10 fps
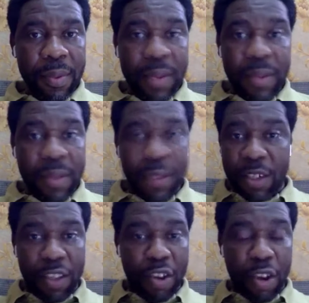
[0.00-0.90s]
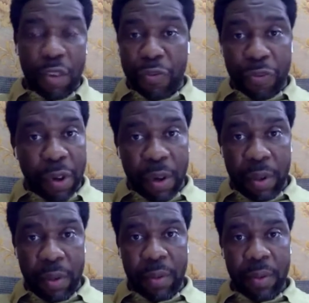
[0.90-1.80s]
This is not
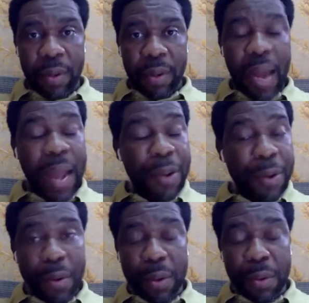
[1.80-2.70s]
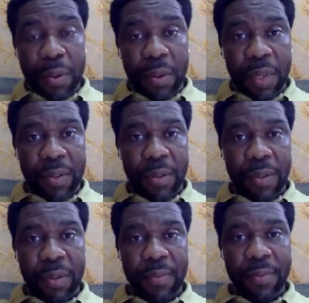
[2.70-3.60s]
fun. How are you going to do this?
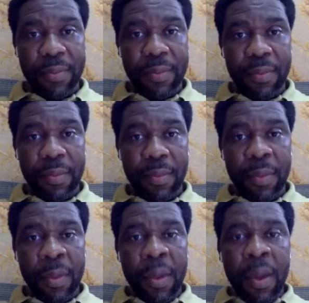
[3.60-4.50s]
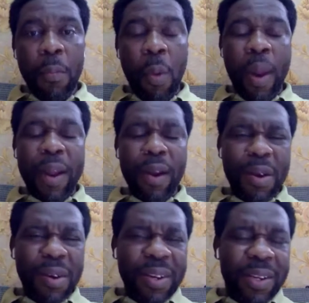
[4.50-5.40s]
But when
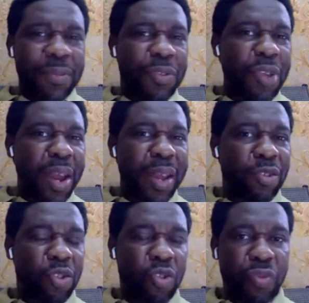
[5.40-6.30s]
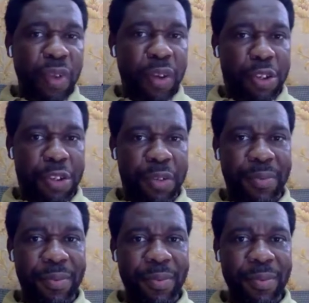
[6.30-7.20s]
God gives you an
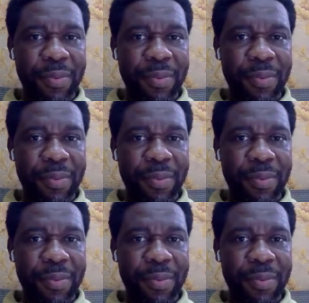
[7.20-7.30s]
instruction,